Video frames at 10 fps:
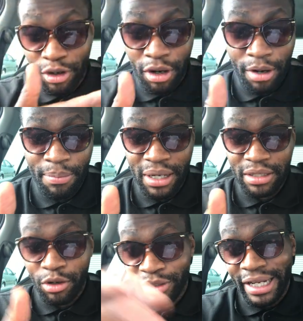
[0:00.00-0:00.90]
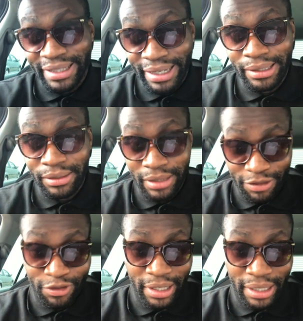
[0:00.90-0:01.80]
car, but on that day,
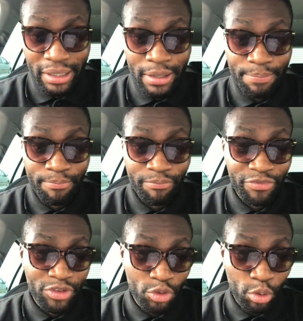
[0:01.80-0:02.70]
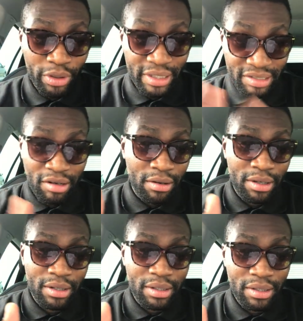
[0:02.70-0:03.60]
that Friday, took his car,
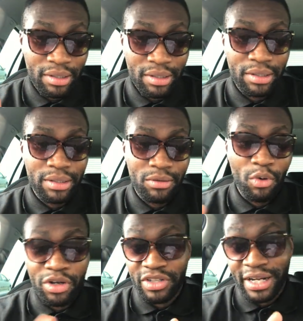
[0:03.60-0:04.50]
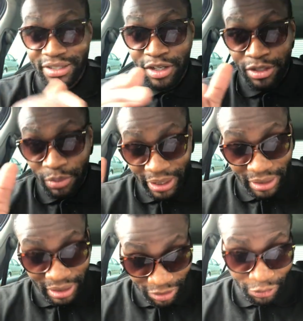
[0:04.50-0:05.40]
whilst Alexander went
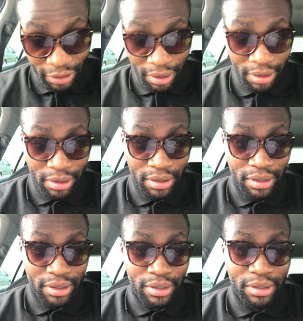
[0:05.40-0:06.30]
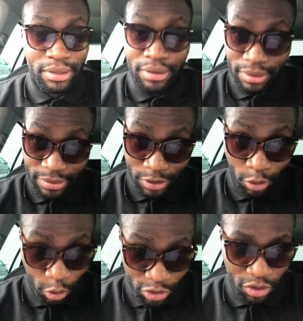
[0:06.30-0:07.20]
in a different car,
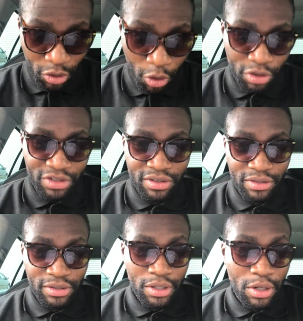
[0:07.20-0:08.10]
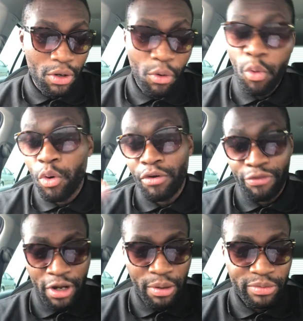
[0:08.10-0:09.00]
got. All
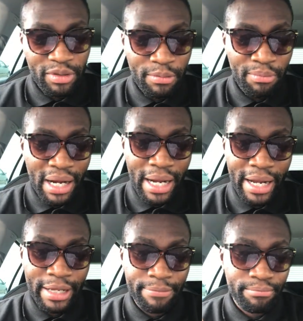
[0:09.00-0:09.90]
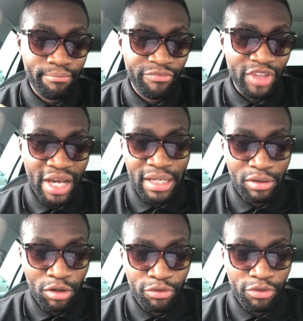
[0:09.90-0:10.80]
confirmed by the head
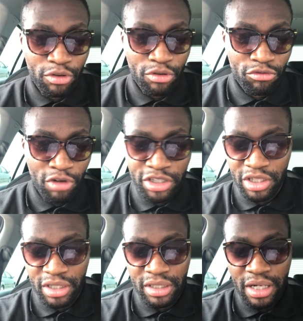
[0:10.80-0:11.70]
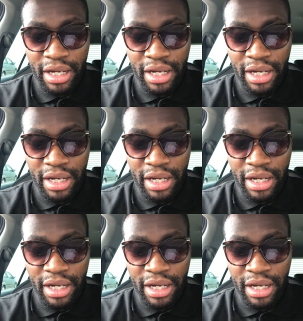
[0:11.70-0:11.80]
of Russian